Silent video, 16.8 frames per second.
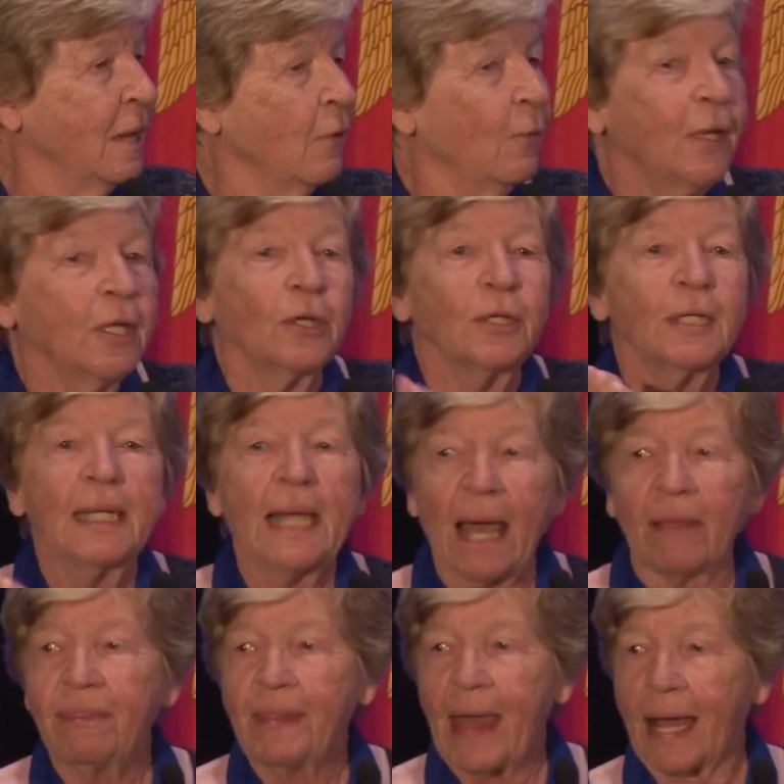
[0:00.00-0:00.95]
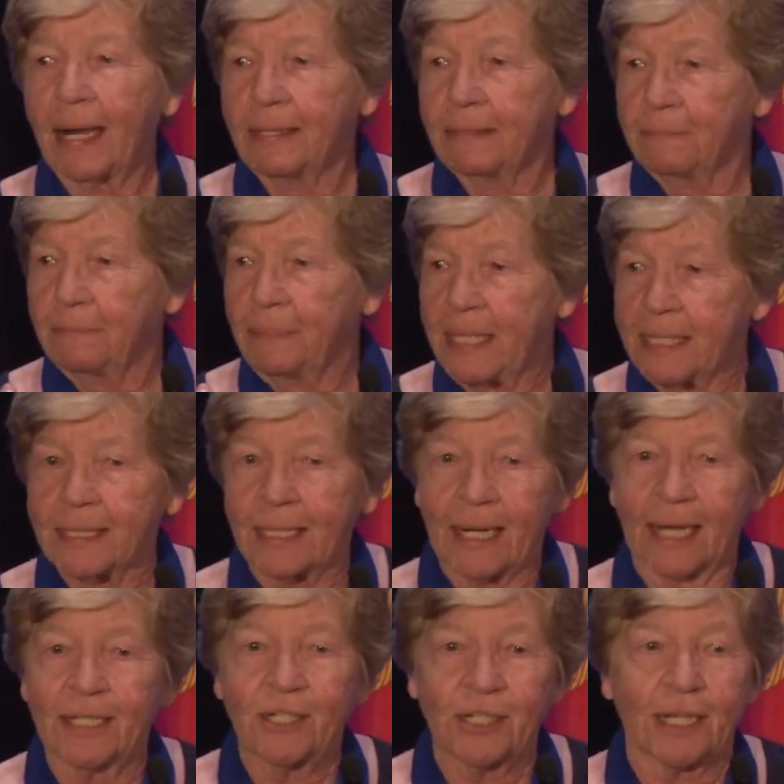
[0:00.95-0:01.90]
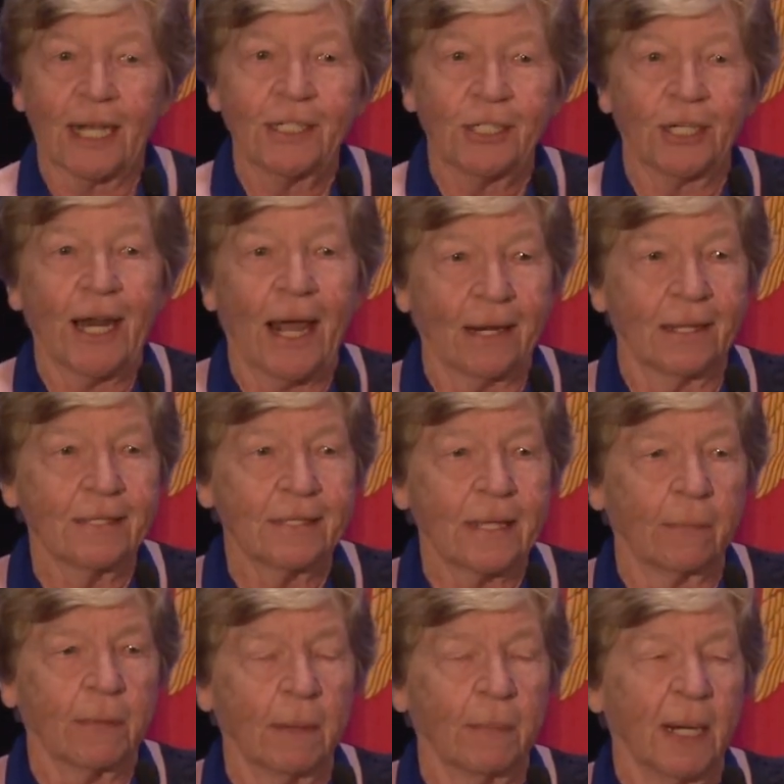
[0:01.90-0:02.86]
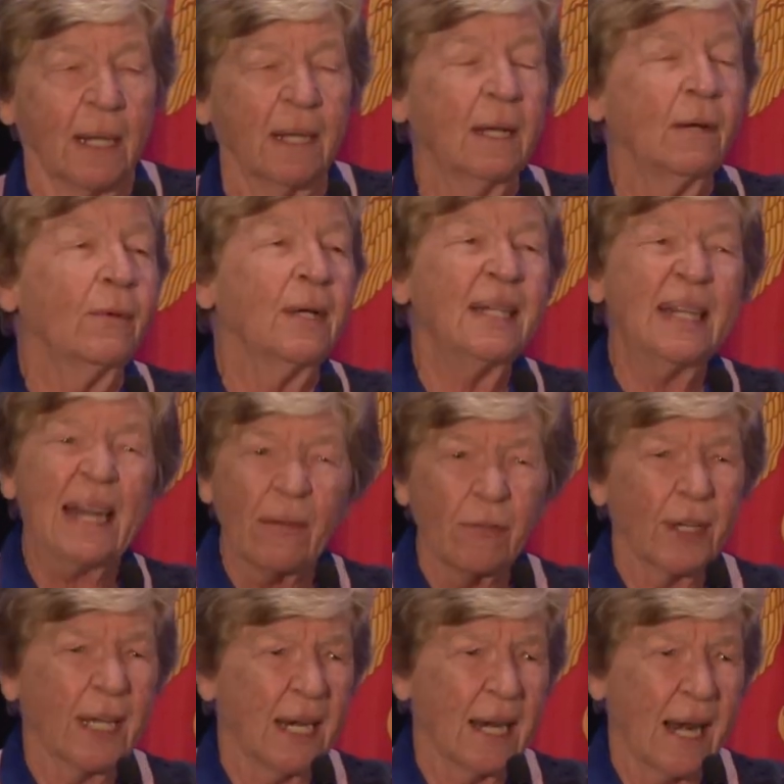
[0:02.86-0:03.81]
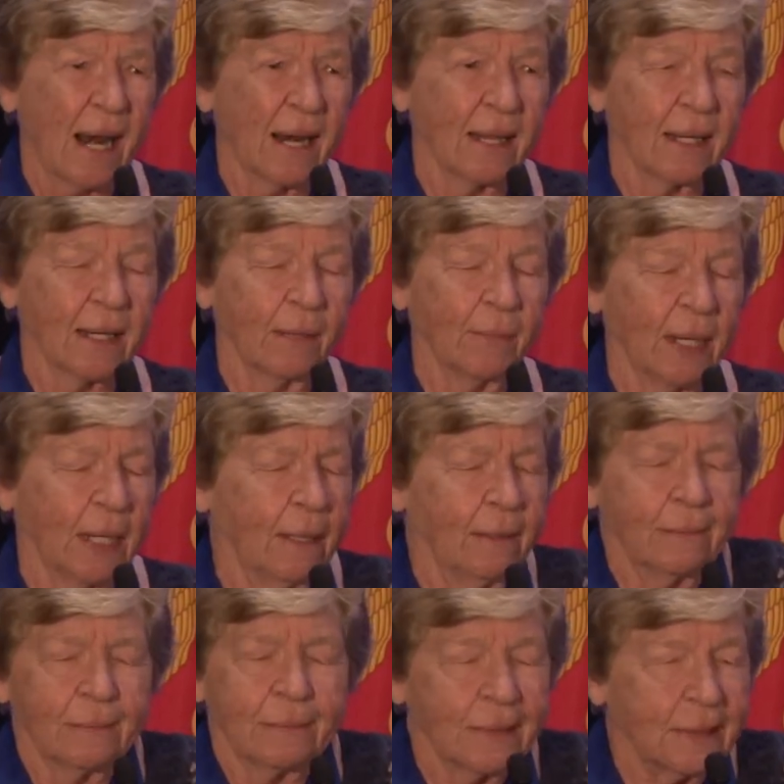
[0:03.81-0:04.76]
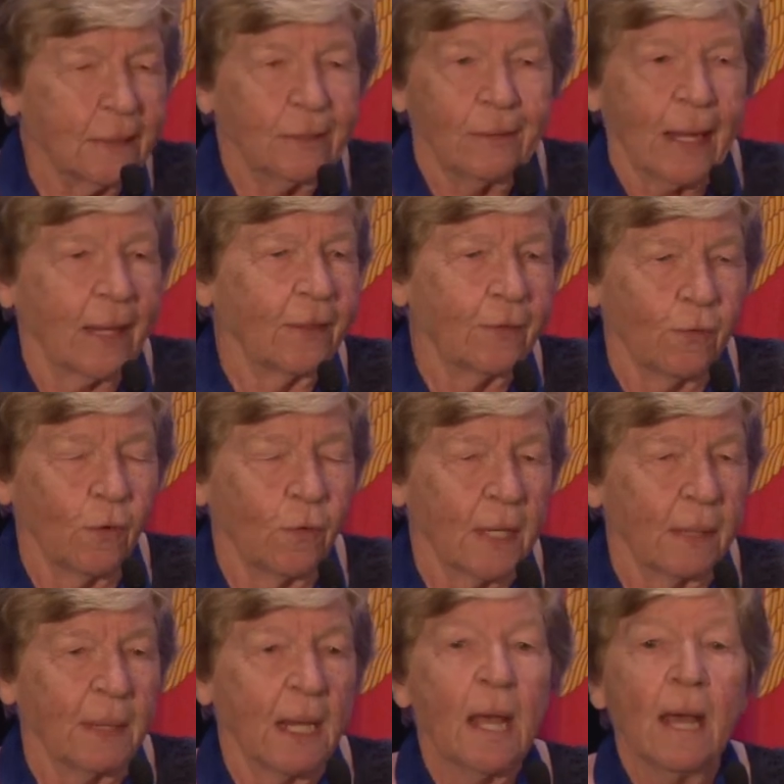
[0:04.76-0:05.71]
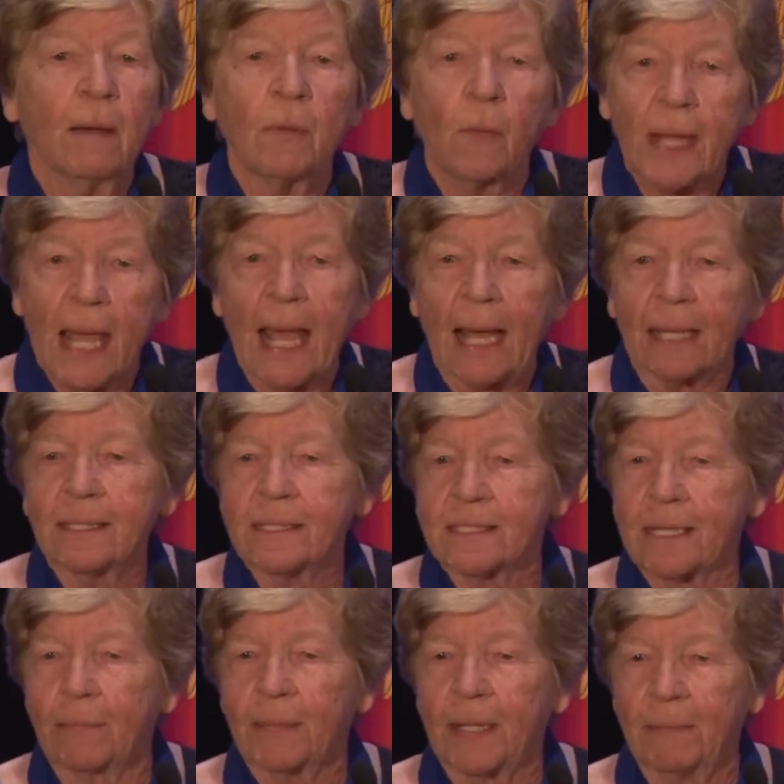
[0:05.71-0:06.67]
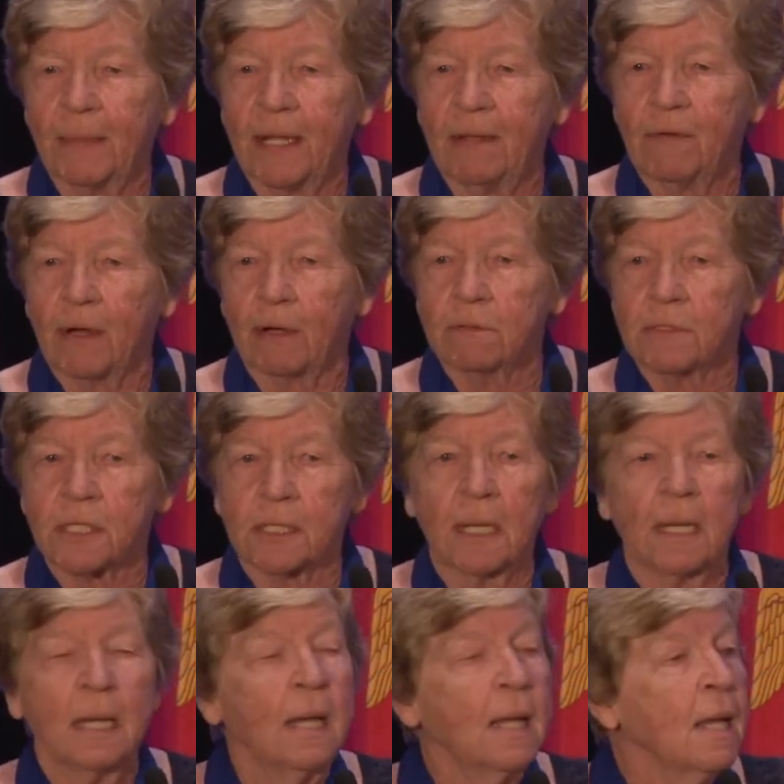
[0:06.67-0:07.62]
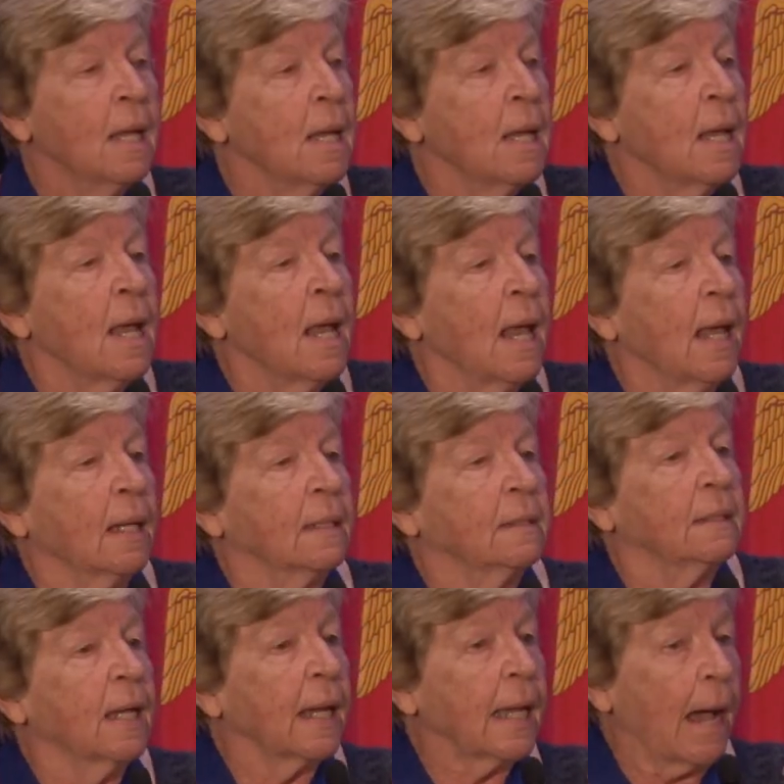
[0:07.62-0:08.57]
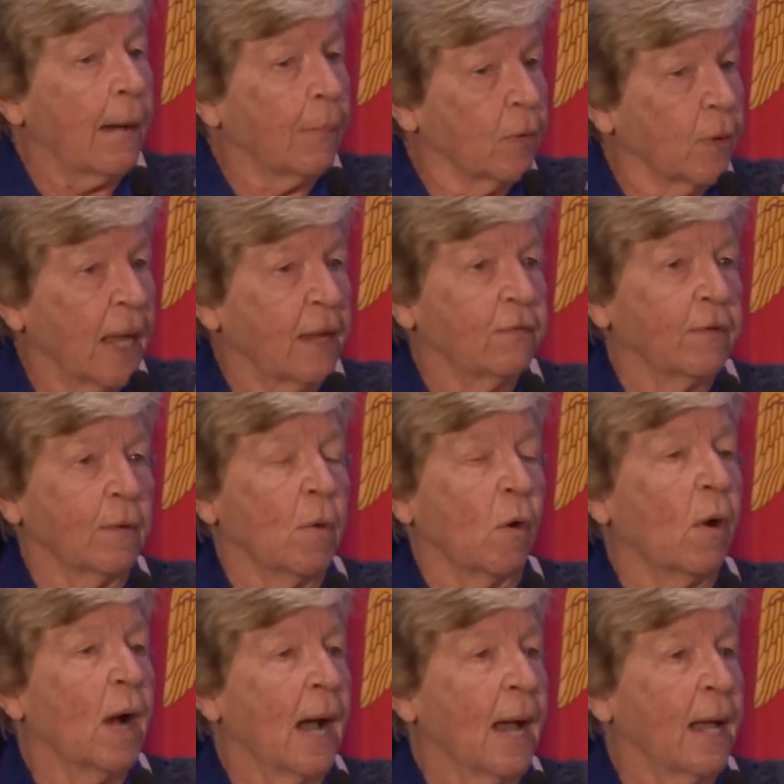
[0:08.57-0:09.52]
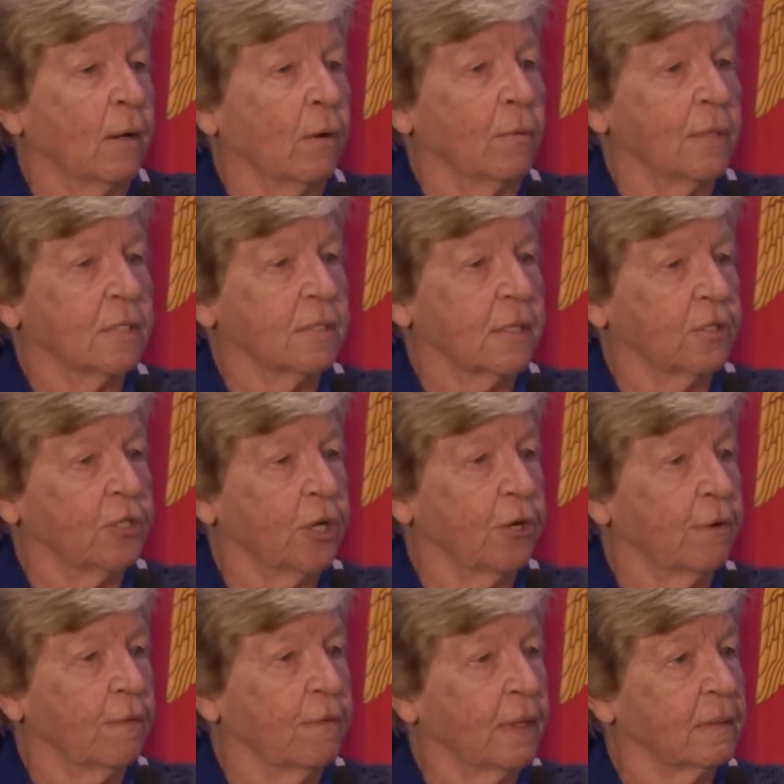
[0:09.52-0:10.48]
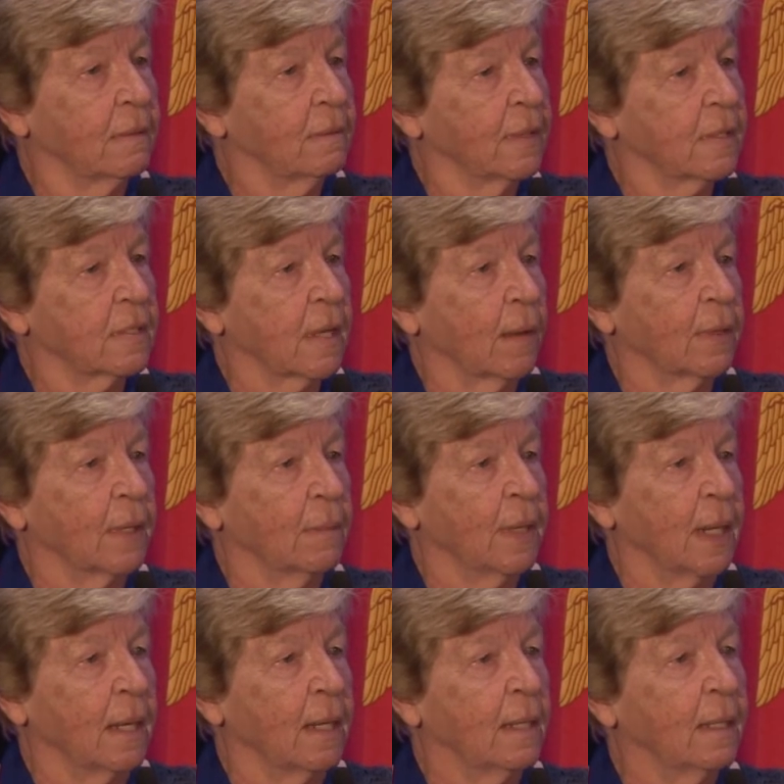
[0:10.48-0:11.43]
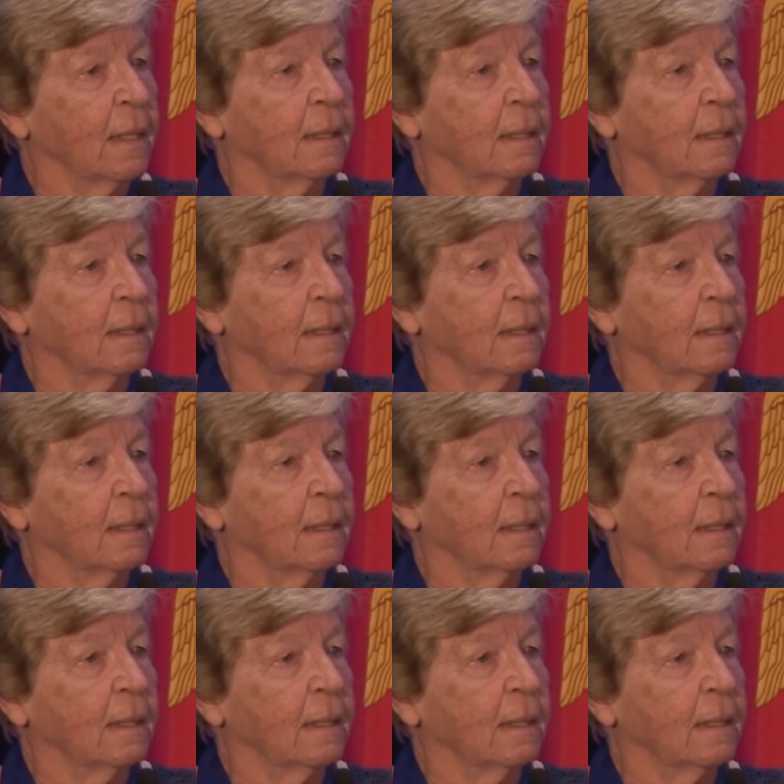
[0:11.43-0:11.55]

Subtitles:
We could get that piece of legislation out of the subcommittee. We'd never get it out of the committee, the full committee, but we had the subcommittee votes. And Doug Applegate from Ohio was the chair of the subcommittee.